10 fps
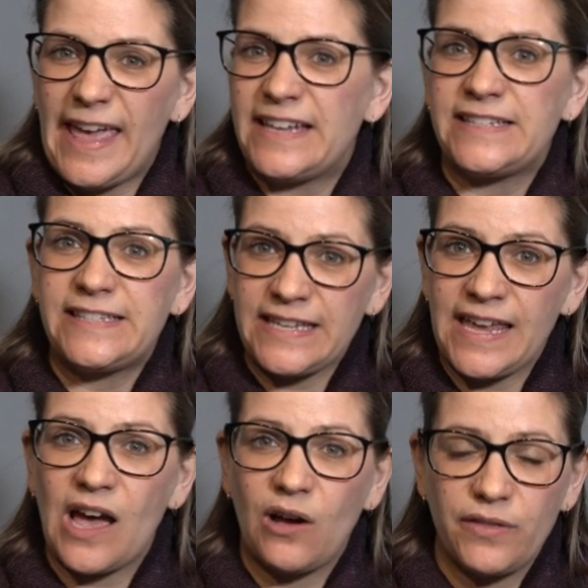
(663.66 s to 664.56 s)
and see
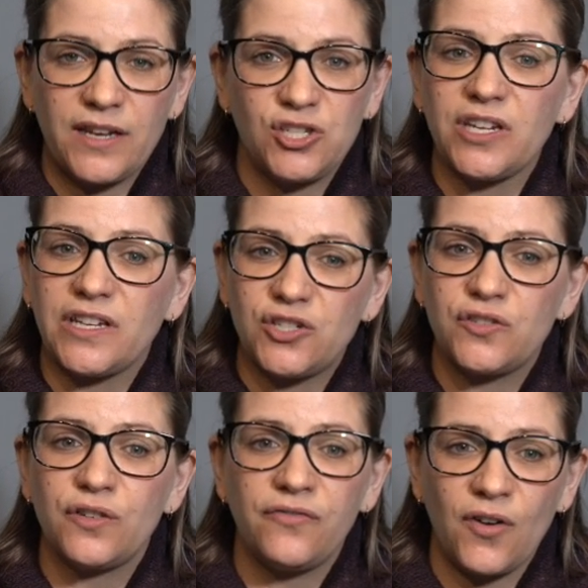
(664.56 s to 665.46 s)
how that
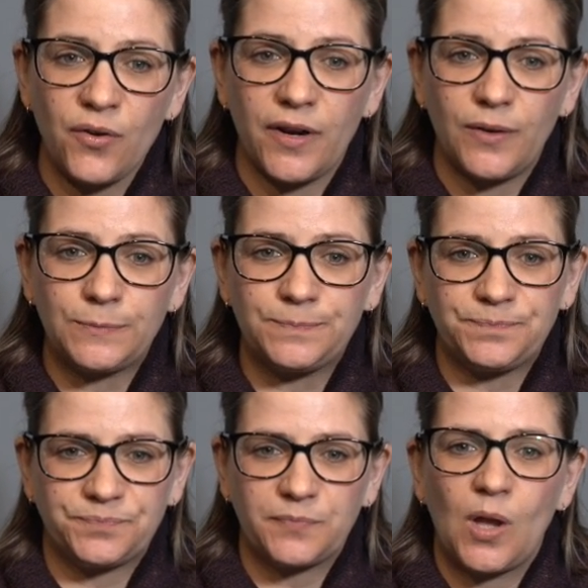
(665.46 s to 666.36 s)
changes your photo.
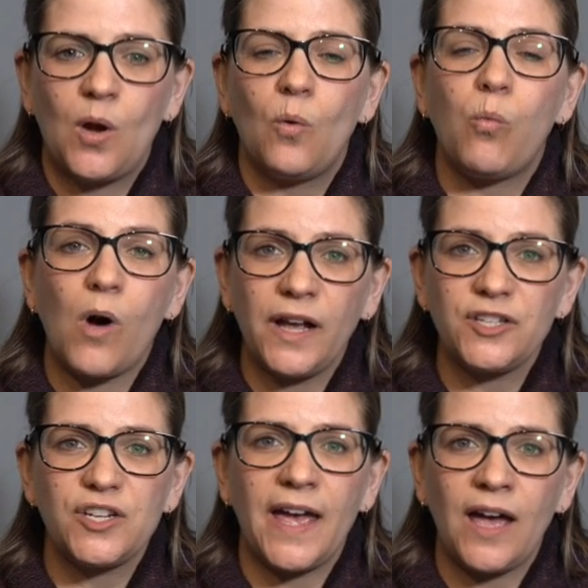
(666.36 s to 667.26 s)

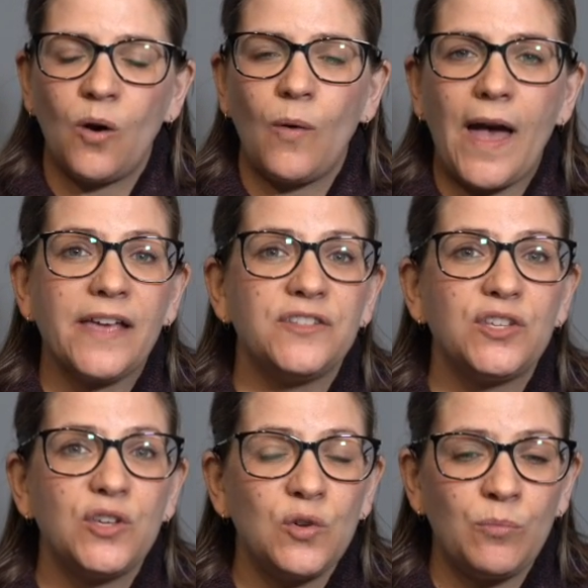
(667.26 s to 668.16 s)
Watch how as
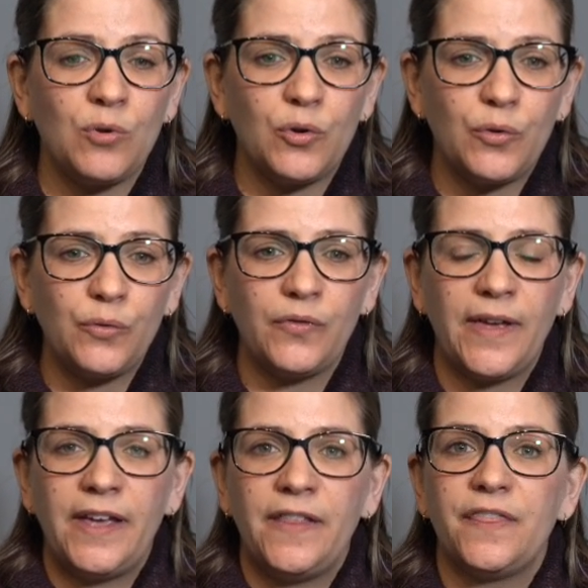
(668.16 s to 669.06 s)
you move,
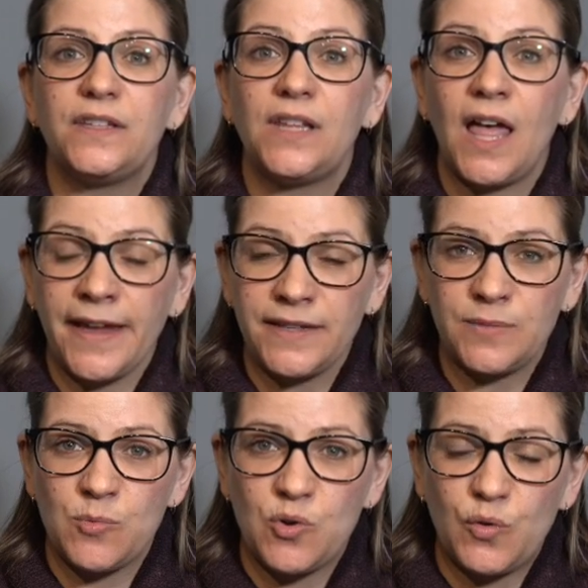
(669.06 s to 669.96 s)
the
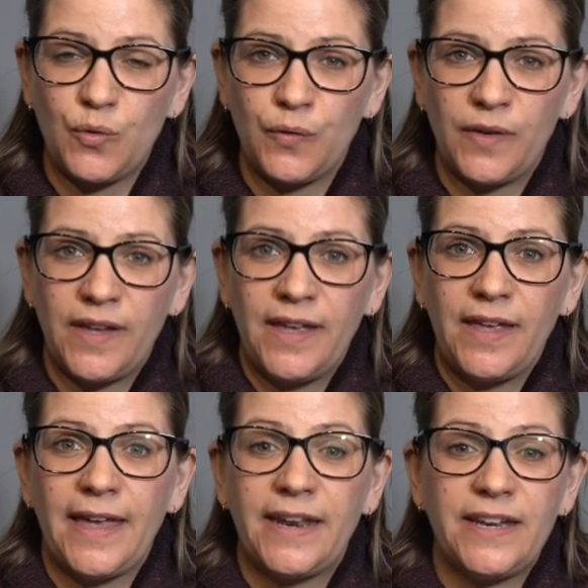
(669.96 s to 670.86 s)
lines move,
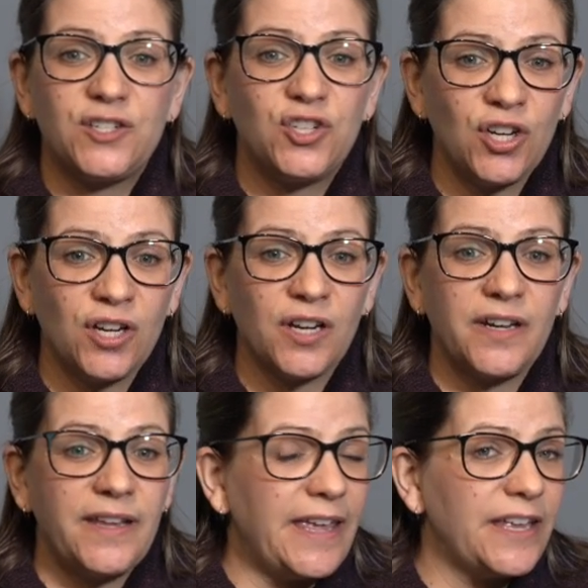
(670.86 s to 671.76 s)
and in
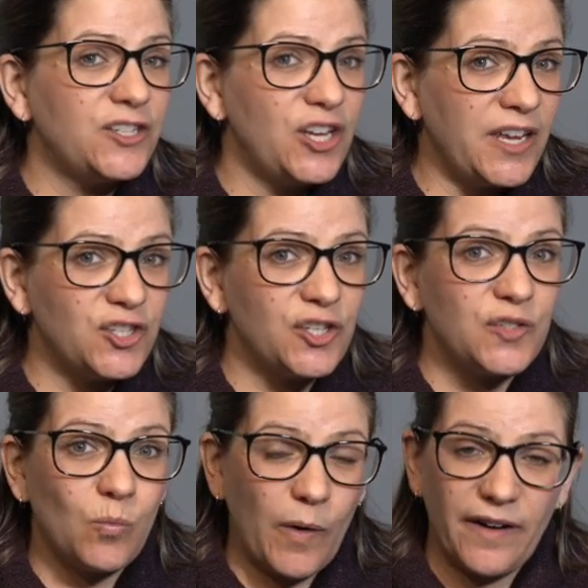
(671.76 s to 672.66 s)
turn, it
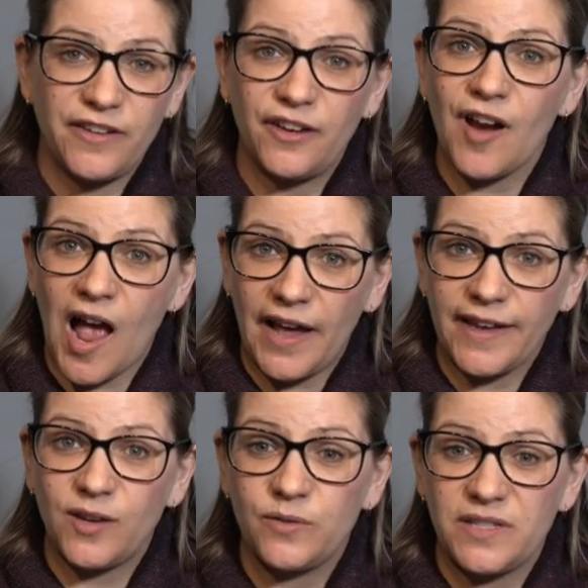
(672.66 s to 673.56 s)
changes where your
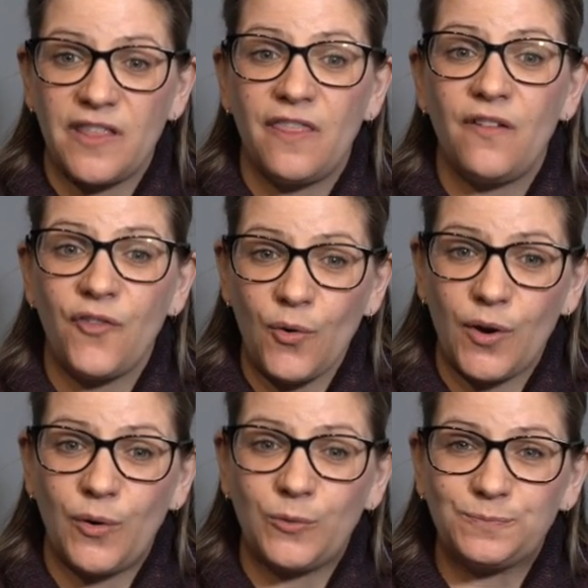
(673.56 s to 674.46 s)
eye goes in the
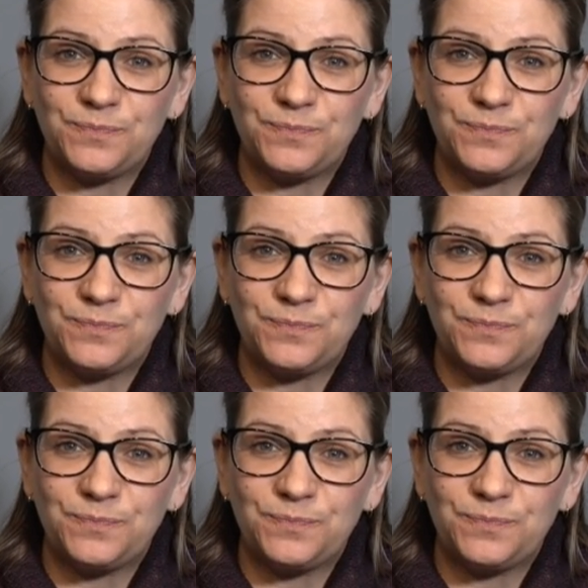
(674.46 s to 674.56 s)
photo.